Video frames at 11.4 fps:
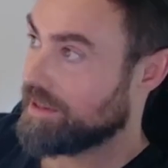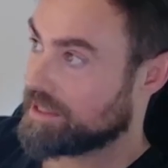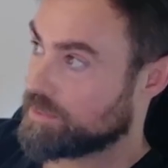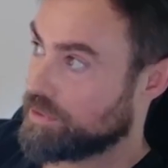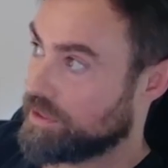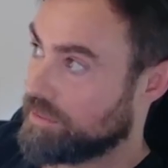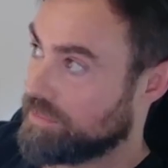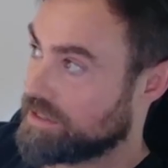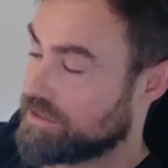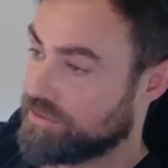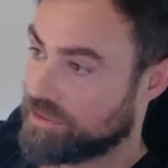expert
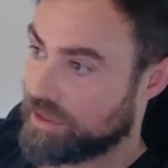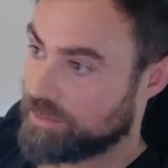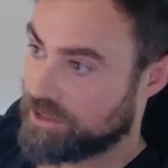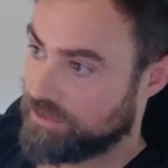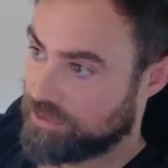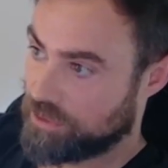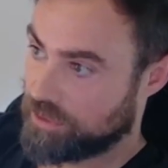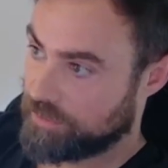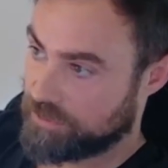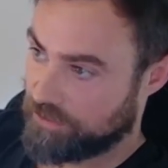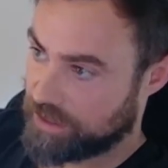advisor for
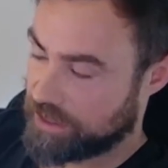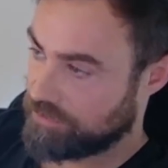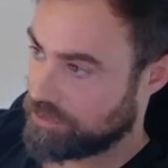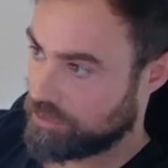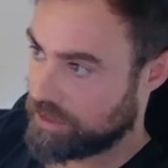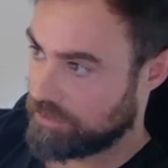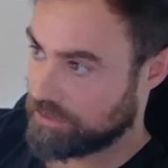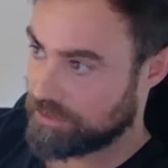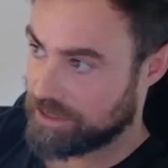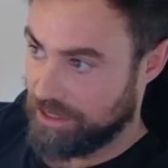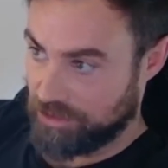MT4, MT5, or
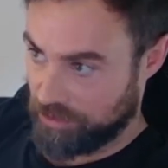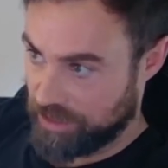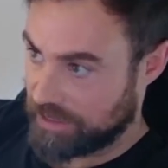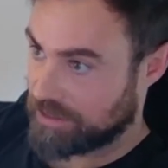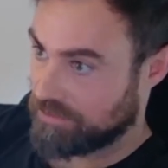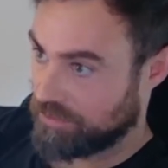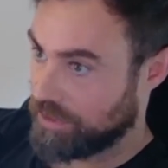whatever. So yes,